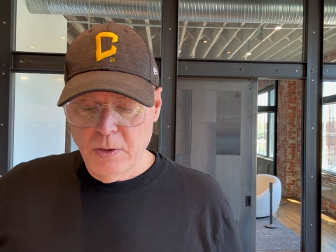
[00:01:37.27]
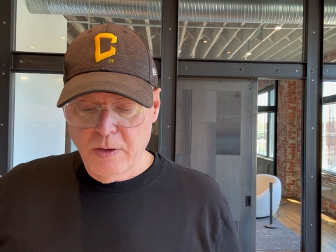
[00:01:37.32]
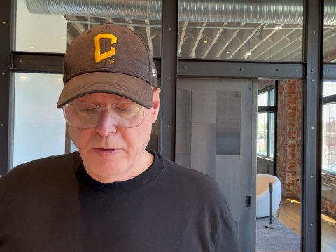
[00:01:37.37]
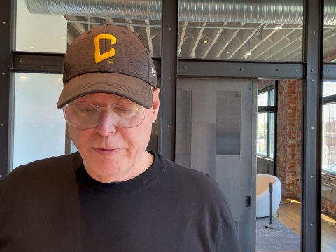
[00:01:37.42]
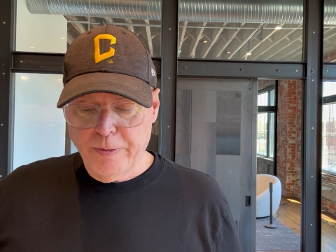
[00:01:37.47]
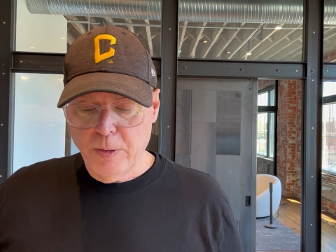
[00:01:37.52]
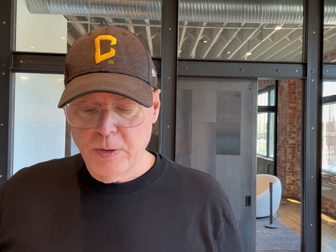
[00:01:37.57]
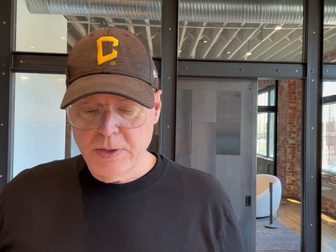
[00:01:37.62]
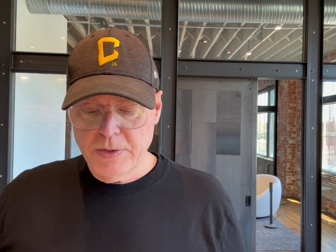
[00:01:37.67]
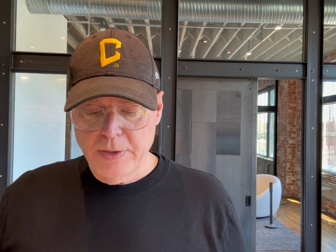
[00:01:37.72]
the
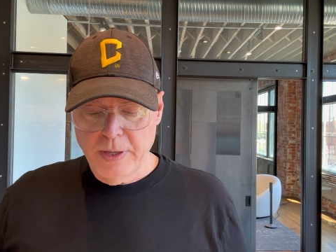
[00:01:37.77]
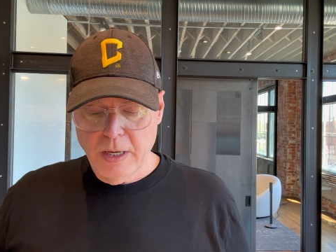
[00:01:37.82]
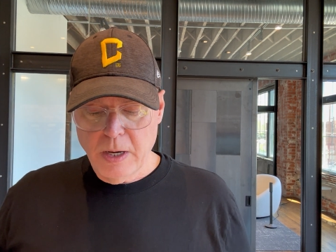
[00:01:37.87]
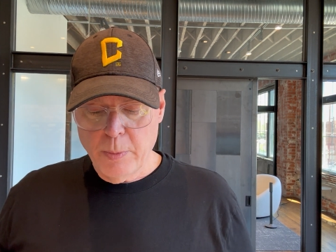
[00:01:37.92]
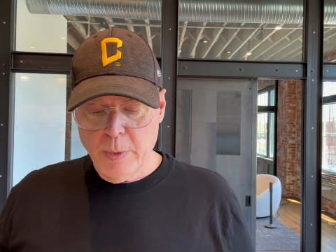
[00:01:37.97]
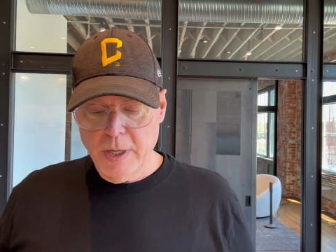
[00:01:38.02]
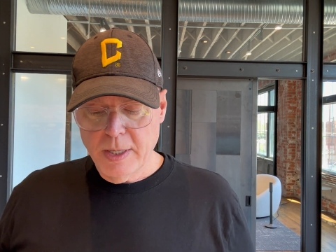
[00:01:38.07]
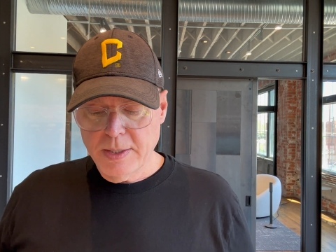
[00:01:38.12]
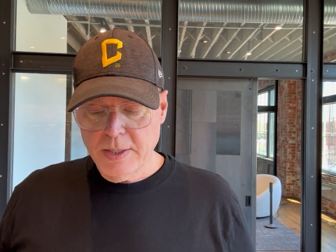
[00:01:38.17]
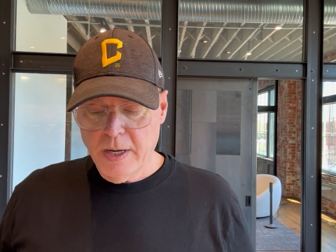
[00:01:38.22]
first thing I
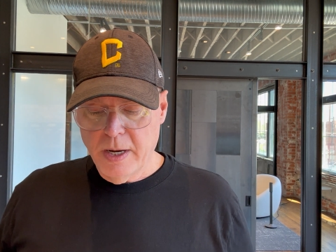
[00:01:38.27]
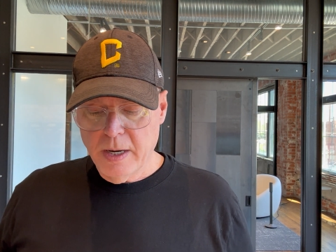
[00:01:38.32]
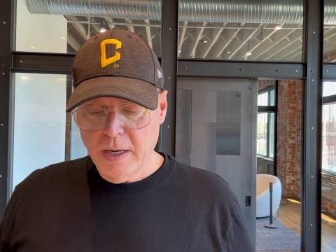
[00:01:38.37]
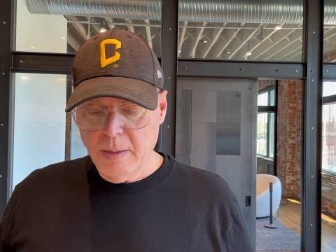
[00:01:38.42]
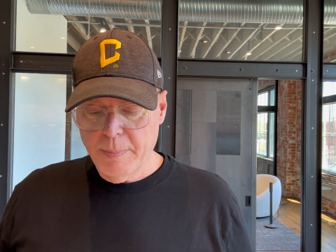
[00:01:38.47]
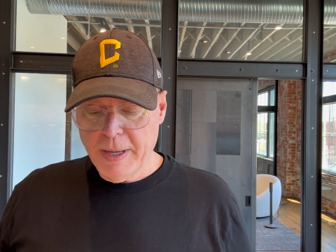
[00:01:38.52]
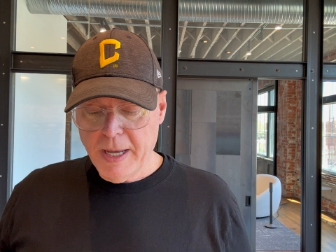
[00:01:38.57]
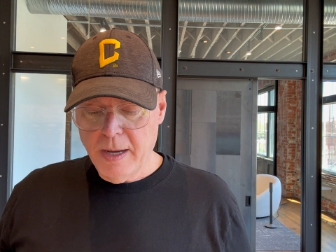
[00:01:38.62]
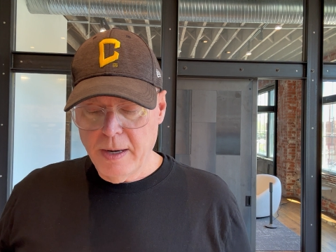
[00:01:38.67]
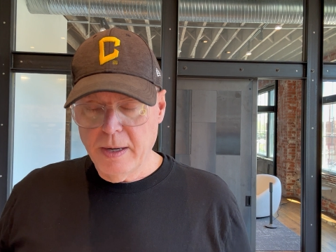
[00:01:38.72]
want to talk
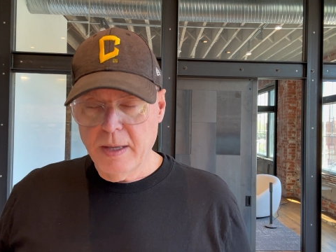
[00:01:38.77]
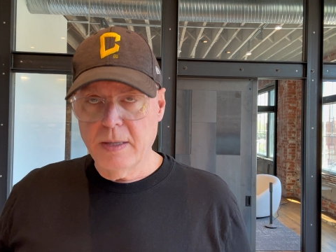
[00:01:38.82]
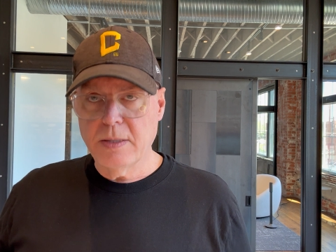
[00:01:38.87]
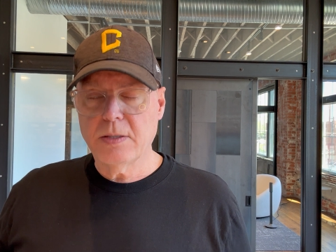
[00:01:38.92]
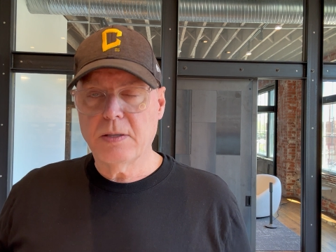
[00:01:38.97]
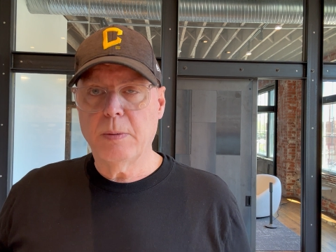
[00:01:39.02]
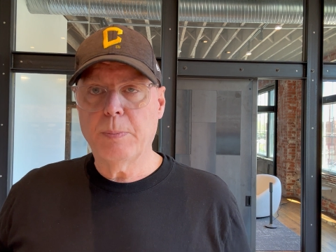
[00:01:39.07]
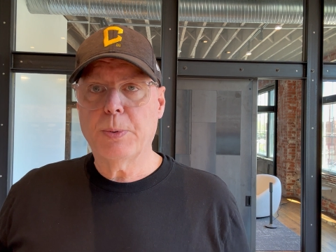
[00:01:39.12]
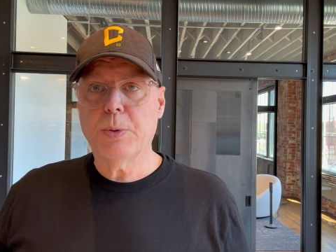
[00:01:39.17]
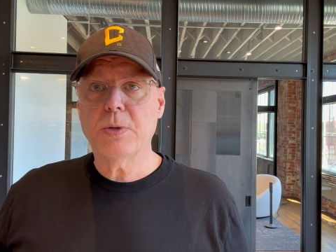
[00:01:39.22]
about
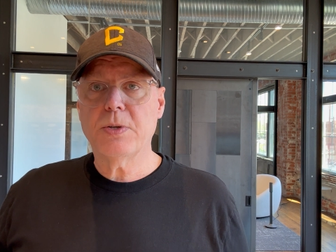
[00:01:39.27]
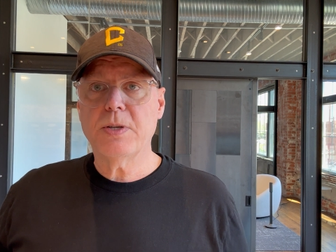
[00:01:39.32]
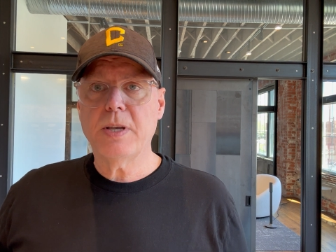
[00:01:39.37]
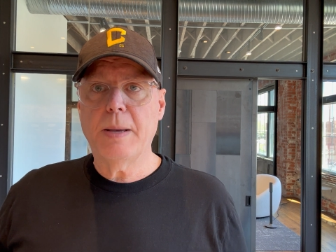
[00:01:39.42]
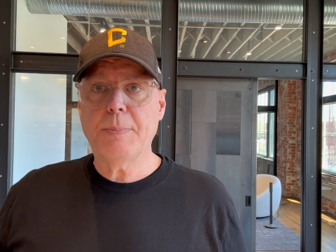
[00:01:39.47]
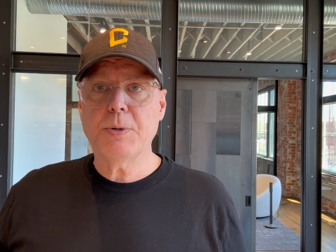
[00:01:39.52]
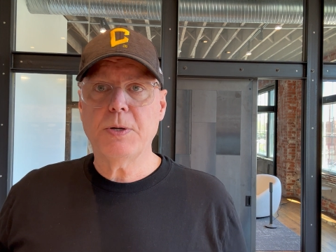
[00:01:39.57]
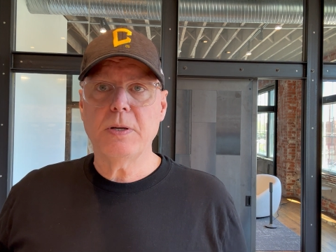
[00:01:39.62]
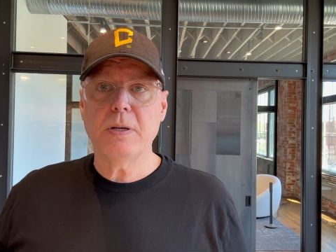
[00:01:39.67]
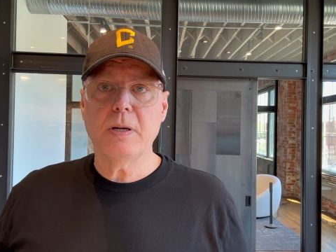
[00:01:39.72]
is the
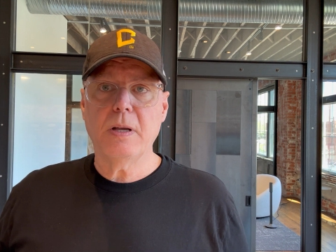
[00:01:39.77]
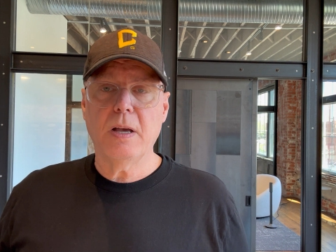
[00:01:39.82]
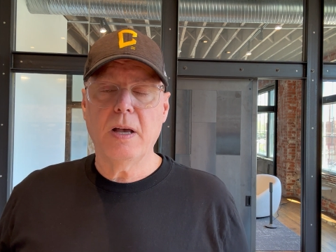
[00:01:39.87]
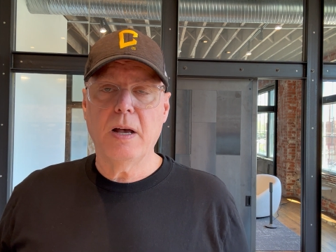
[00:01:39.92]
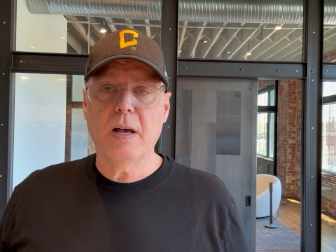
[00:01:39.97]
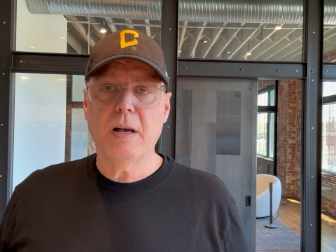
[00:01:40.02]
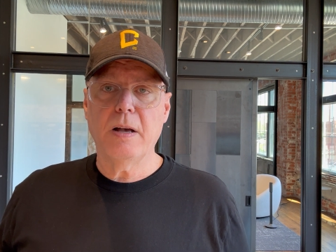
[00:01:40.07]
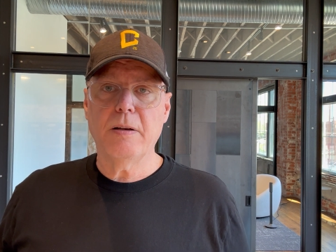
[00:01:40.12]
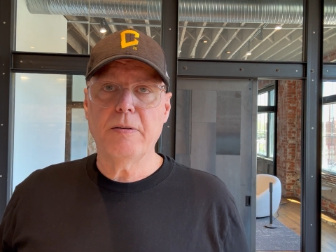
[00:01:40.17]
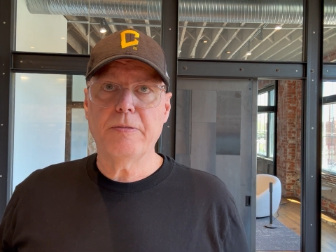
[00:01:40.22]
perception
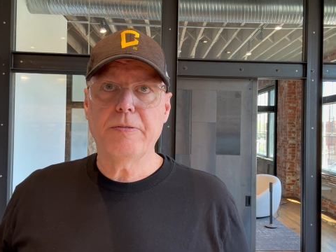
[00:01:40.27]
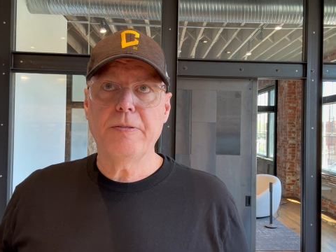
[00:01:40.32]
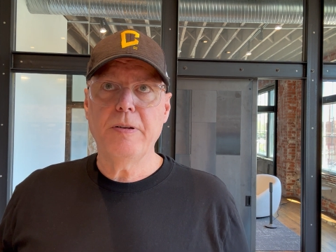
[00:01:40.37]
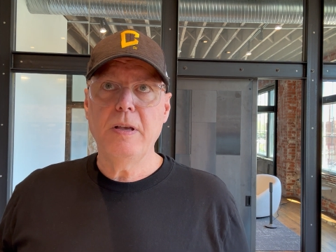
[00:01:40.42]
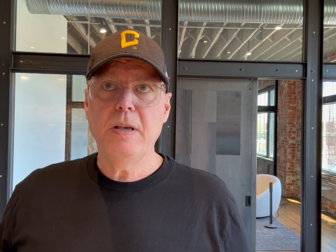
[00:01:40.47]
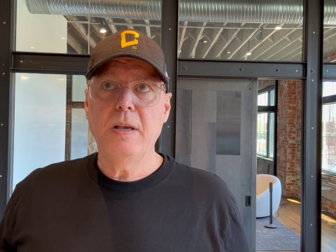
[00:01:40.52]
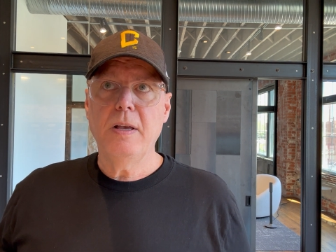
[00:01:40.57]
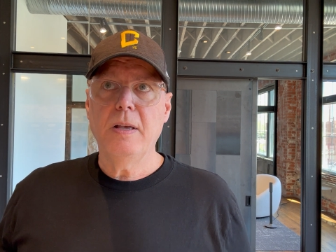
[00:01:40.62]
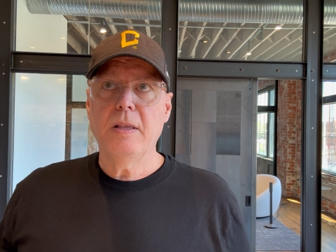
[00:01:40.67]
of